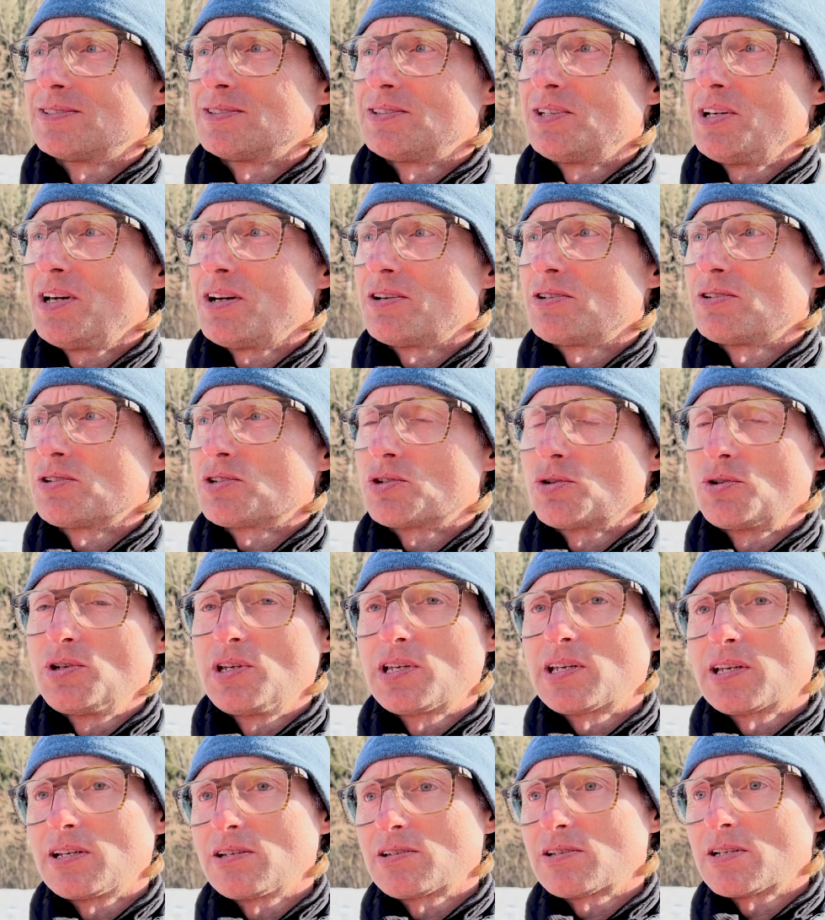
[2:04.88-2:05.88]
Yeah, so you
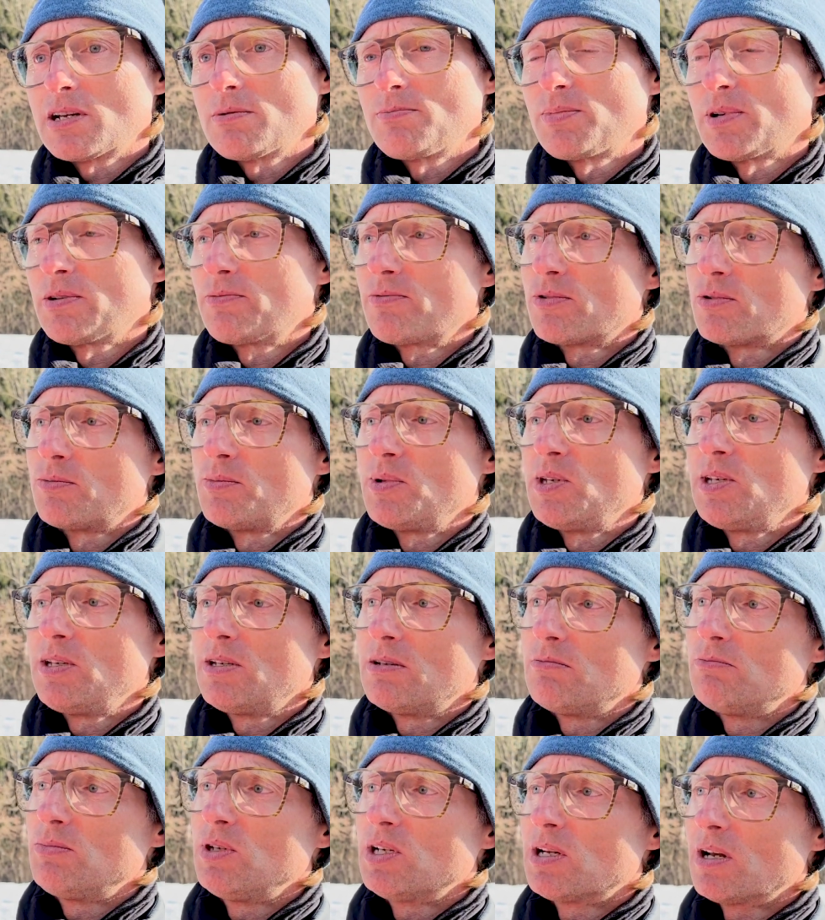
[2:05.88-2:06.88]
can step up from an
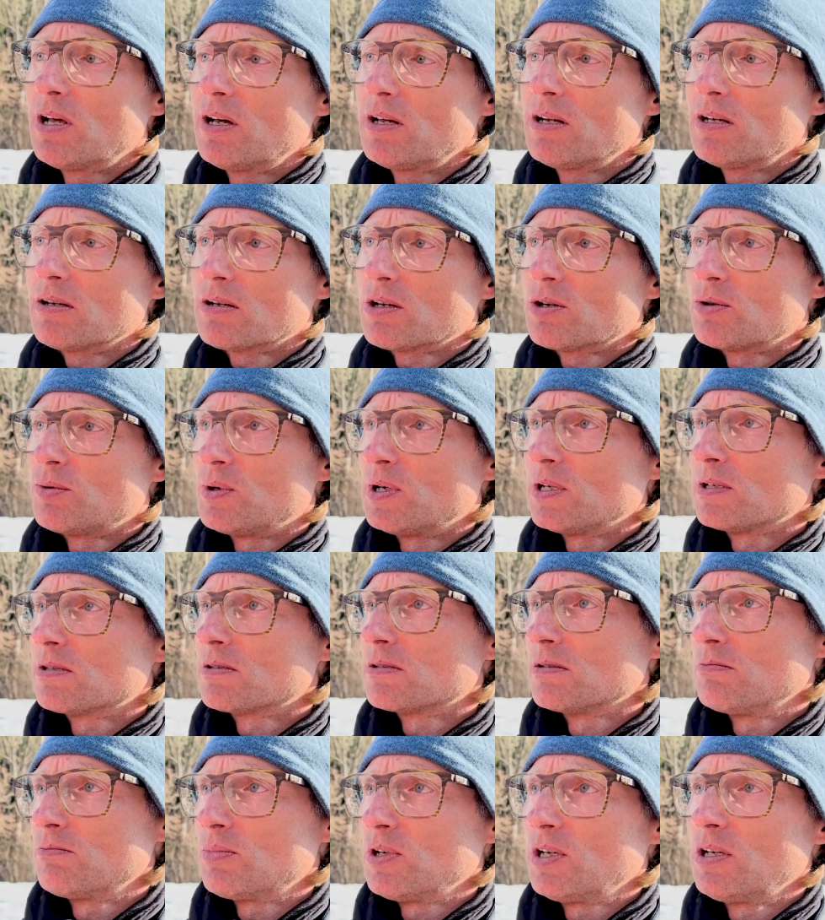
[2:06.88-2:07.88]
ENB glider, quite
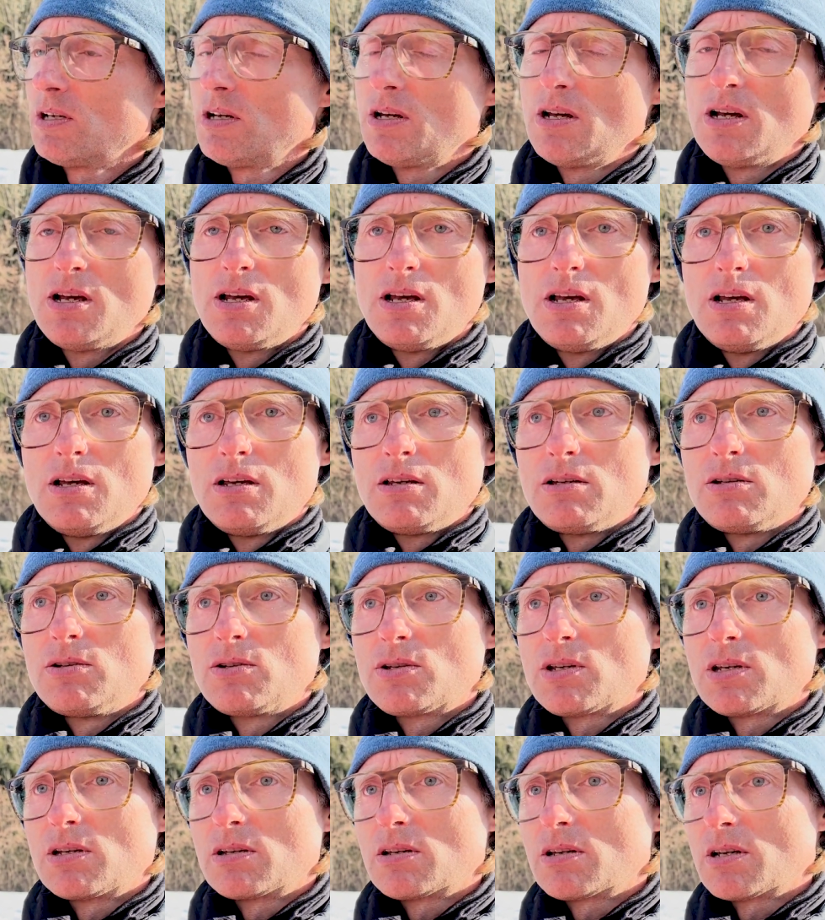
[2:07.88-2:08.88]
simply. You
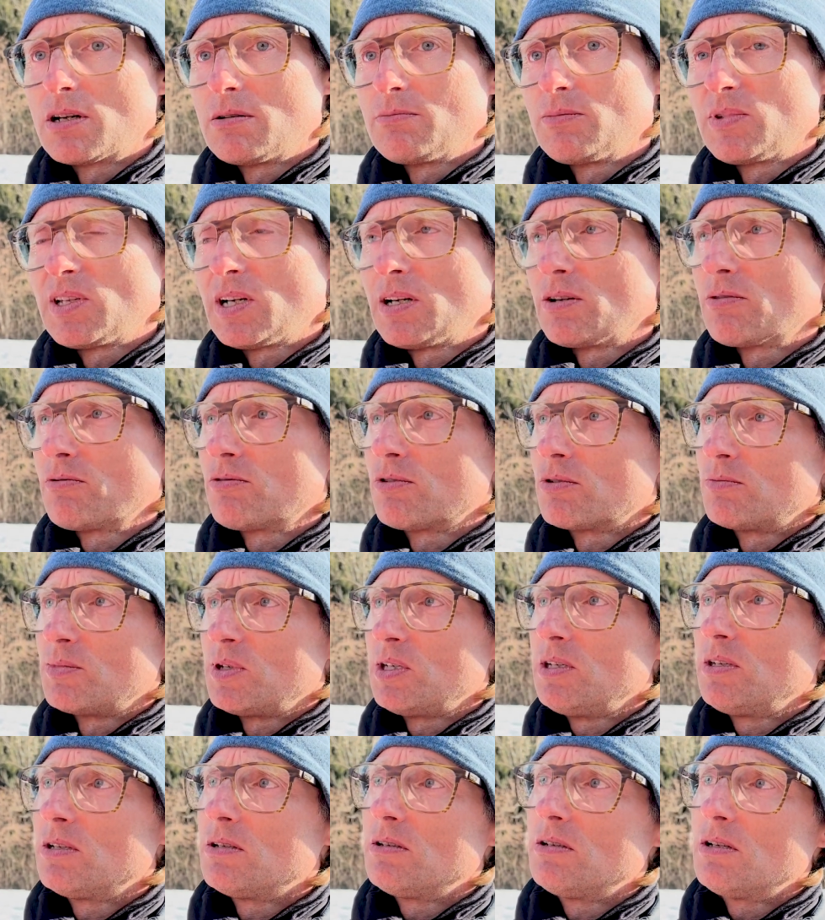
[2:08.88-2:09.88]
can come down from
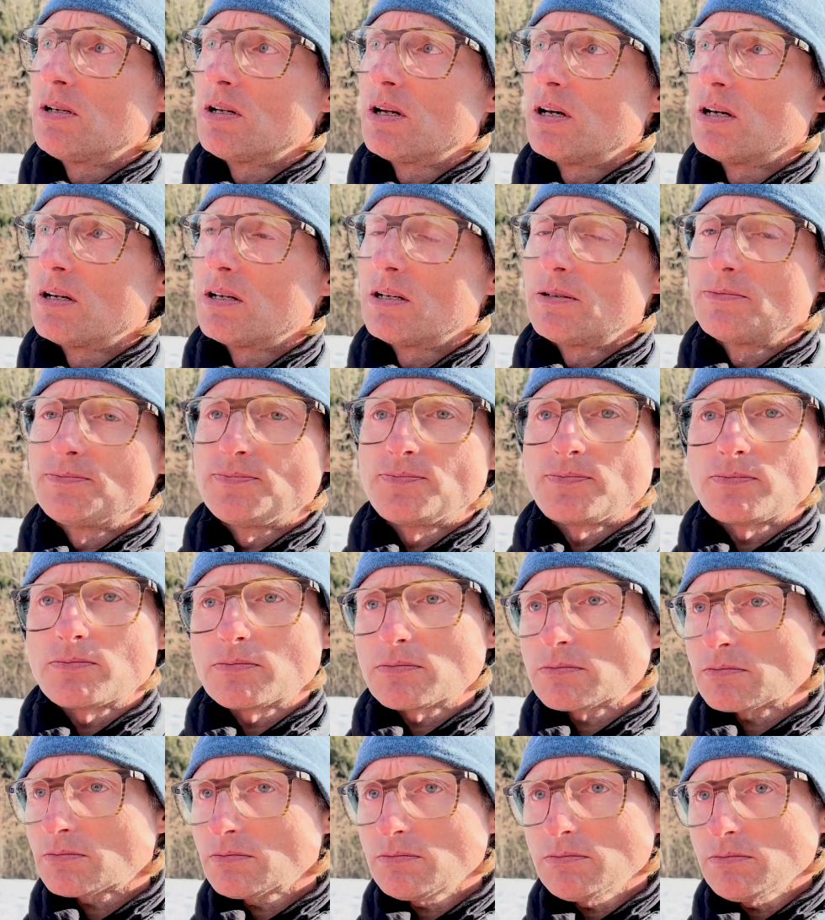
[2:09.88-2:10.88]
an END glider.
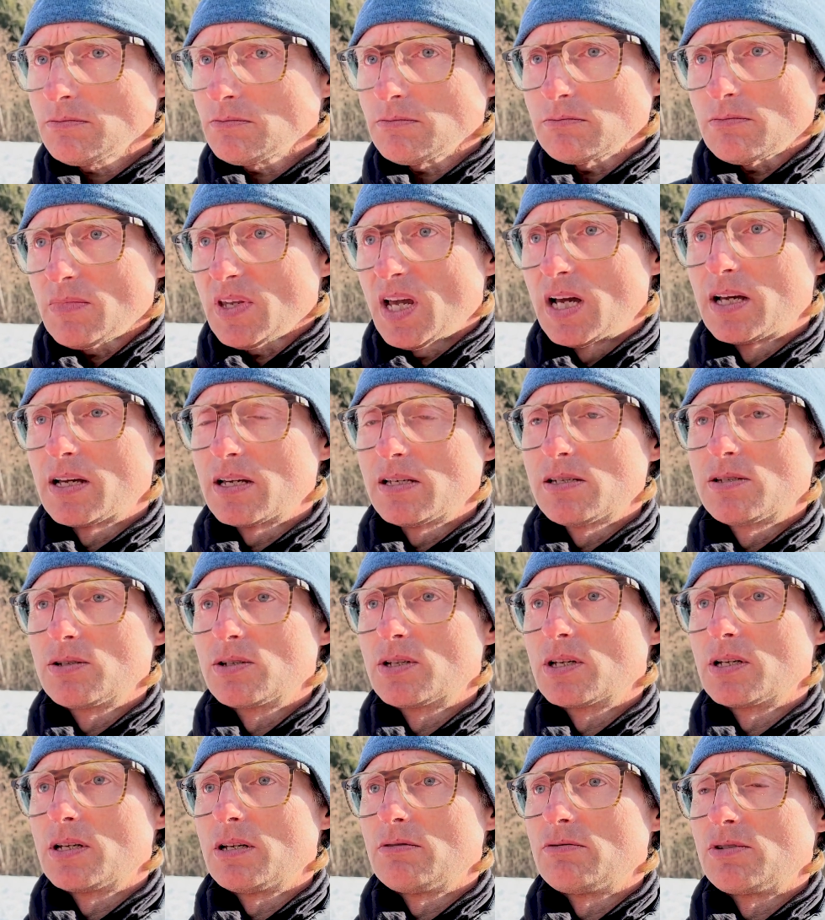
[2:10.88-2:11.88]
I guess you
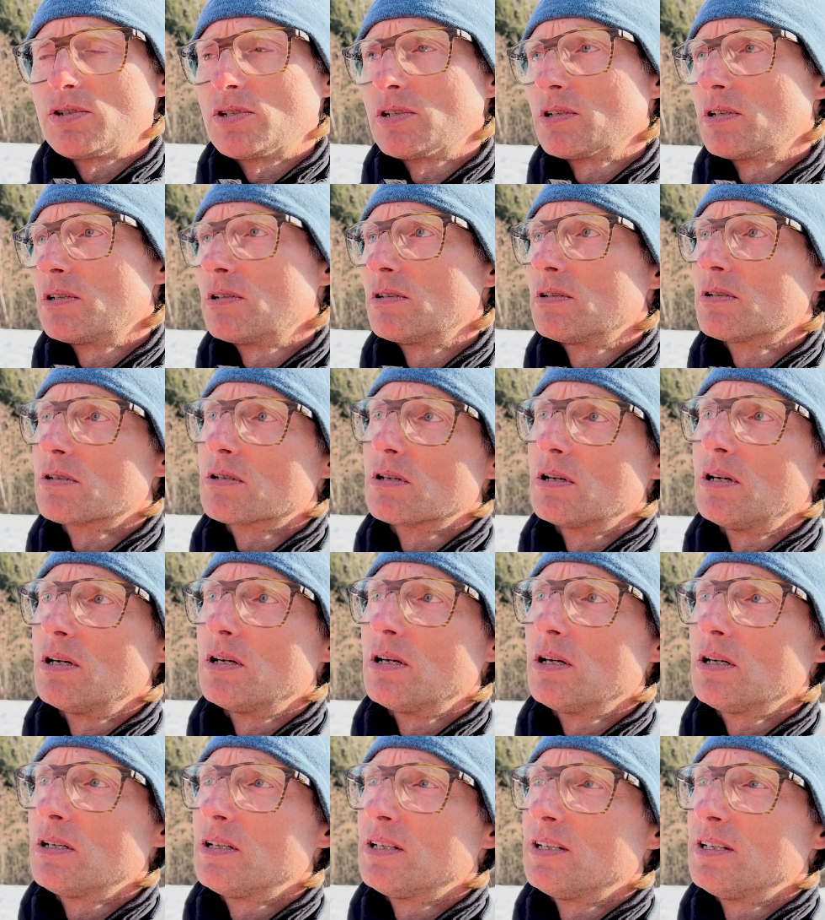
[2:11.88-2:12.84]
get everything in this glider.